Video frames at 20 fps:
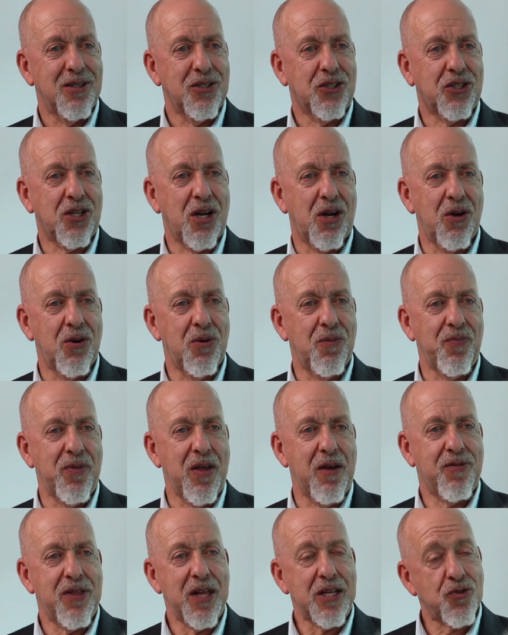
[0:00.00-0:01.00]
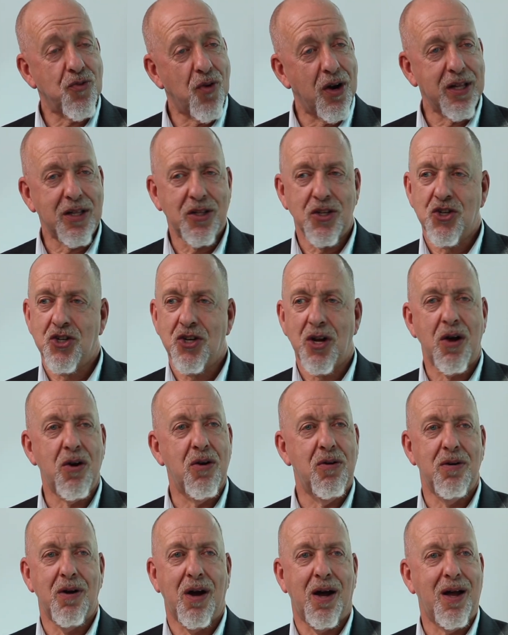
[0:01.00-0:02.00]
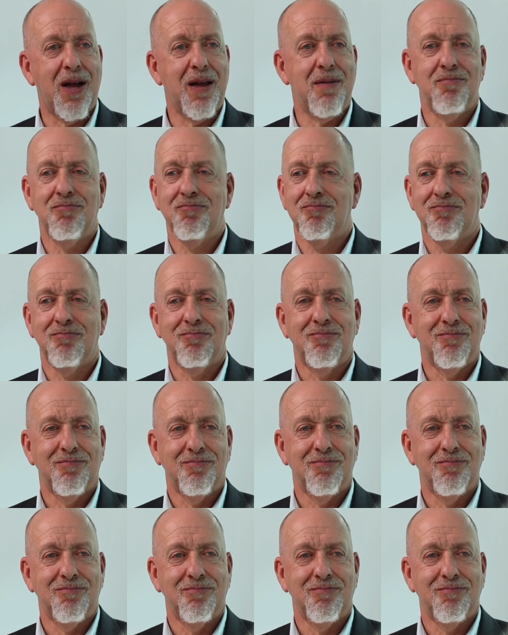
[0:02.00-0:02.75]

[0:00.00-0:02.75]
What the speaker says: So if that's running the show, I'm